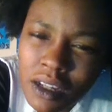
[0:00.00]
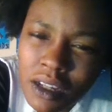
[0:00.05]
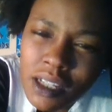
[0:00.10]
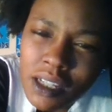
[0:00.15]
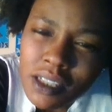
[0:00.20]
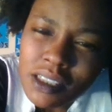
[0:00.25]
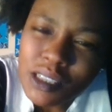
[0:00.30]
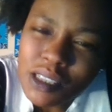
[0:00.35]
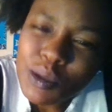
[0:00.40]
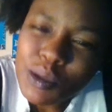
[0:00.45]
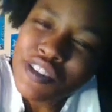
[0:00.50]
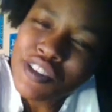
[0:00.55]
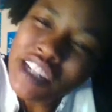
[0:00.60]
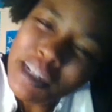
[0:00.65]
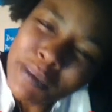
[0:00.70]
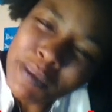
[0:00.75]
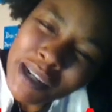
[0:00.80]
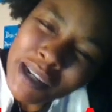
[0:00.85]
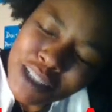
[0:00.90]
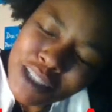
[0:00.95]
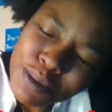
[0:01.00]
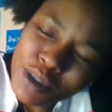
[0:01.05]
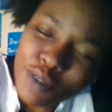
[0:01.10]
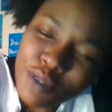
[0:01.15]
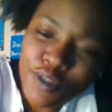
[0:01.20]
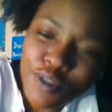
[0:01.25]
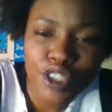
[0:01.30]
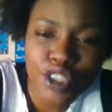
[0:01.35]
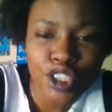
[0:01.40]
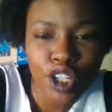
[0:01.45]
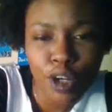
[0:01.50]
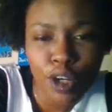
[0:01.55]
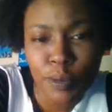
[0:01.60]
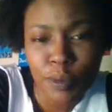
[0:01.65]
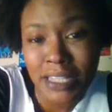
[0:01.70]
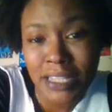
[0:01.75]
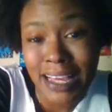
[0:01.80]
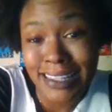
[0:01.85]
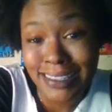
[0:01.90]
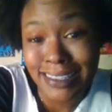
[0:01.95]
So if anybody should live in the show
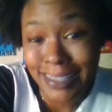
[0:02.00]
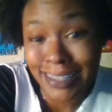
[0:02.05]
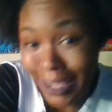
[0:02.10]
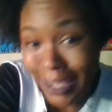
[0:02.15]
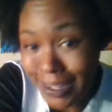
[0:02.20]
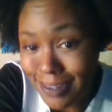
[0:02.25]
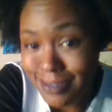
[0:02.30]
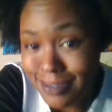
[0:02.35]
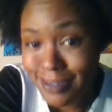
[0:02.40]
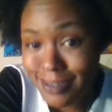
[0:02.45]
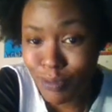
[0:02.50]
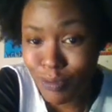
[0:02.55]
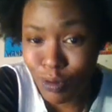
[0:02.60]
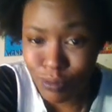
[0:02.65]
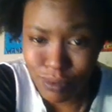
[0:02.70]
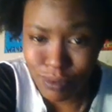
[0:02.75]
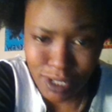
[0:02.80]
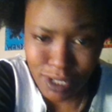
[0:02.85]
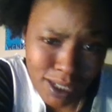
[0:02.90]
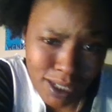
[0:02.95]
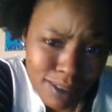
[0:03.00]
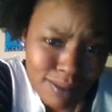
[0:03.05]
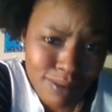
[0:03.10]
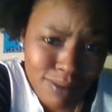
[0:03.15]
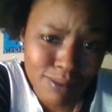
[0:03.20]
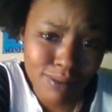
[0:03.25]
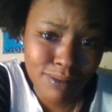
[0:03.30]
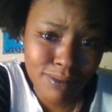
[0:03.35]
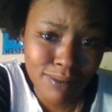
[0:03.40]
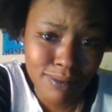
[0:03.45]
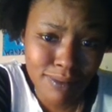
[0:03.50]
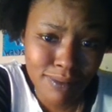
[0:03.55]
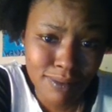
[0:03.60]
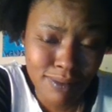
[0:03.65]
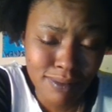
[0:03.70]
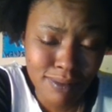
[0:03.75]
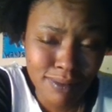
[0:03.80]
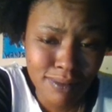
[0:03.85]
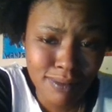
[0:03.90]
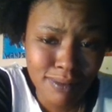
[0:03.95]
besides Candace and Monique,
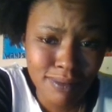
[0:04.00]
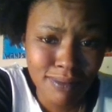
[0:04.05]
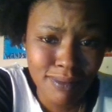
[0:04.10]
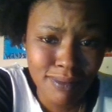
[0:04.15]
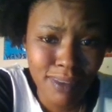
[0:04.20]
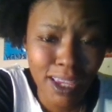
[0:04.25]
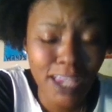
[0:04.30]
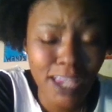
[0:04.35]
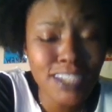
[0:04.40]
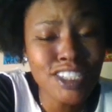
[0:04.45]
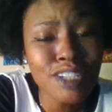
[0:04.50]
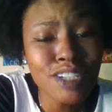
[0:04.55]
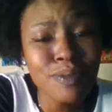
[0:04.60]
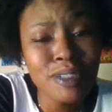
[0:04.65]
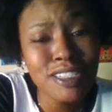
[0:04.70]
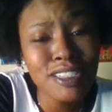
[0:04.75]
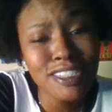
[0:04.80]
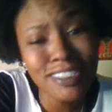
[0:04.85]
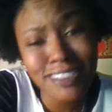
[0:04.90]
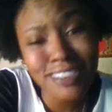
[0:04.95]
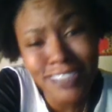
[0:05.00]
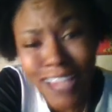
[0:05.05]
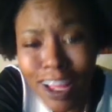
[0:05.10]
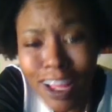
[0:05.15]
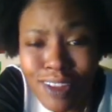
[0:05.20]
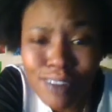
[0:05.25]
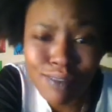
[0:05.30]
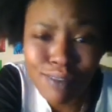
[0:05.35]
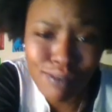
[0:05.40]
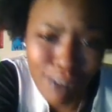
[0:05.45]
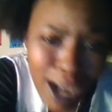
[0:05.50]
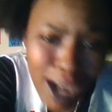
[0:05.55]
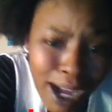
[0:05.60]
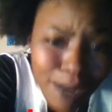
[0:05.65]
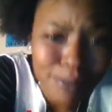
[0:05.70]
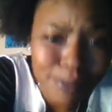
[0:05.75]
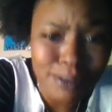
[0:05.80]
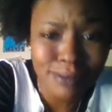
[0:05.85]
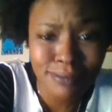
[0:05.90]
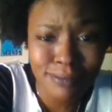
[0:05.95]
it should be Giselle and
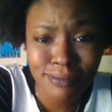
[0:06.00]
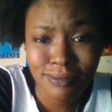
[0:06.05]
Robin.